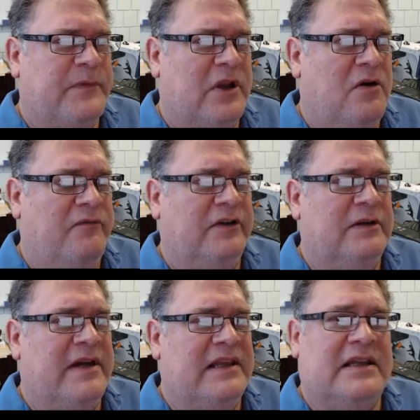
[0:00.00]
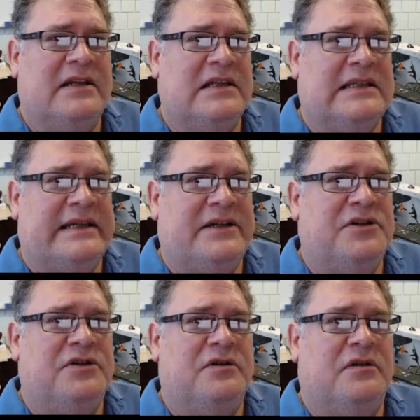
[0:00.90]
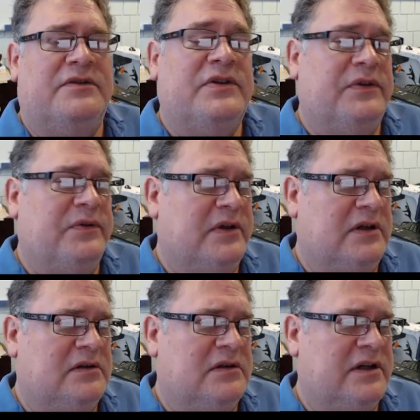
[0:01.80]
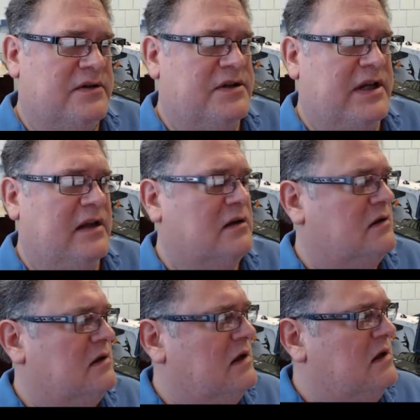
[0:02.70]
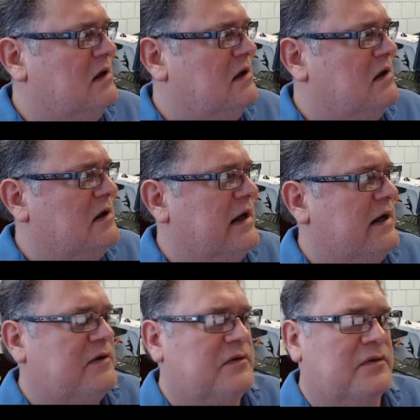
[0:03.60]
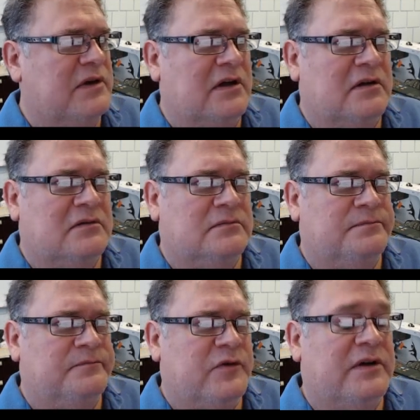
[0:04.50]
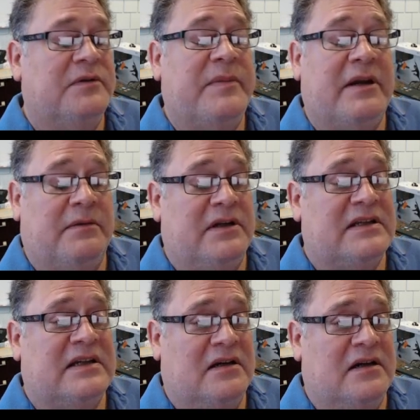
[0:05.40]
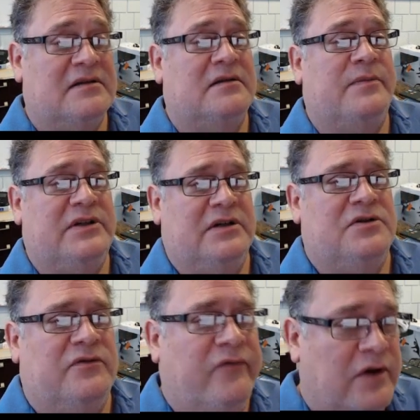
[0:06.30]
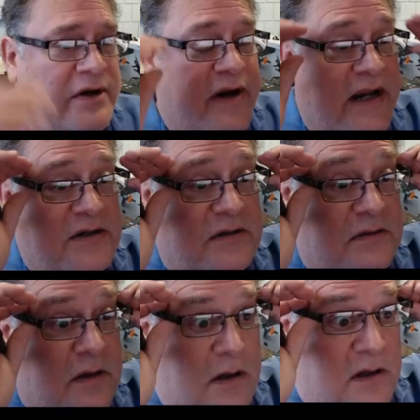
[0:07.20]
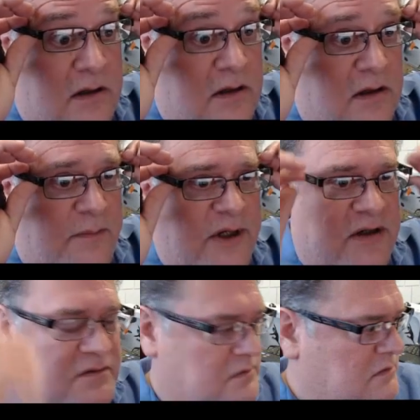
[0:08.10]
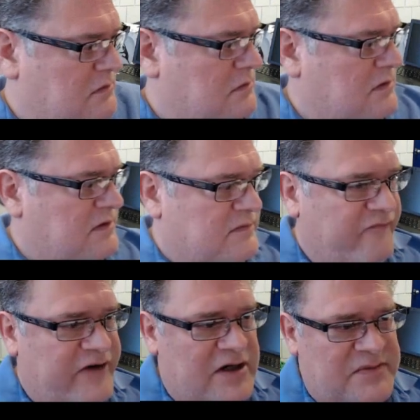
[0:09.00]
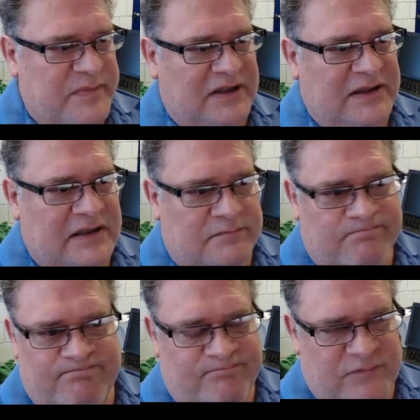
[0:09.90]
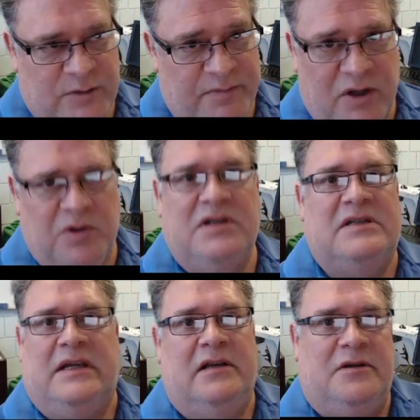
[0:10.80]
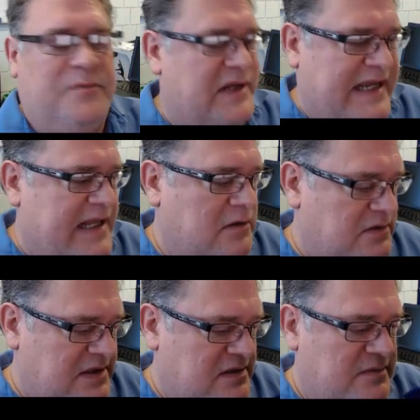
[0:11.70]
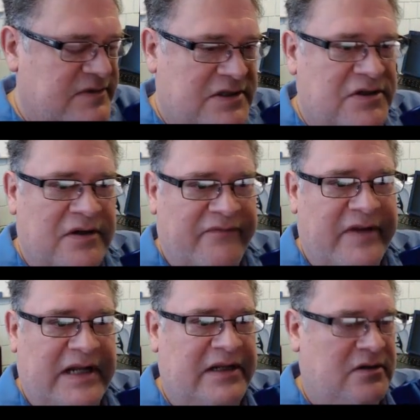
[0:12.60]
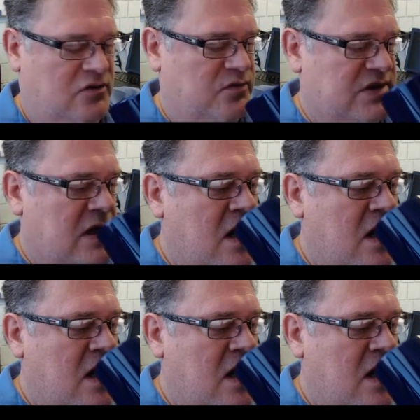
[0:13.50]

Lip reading: Hopefully by the end of this session you're going to understand how to, to be able to discuss the potential for interaction among various building components and their mechanical systems that you're going to find in homes.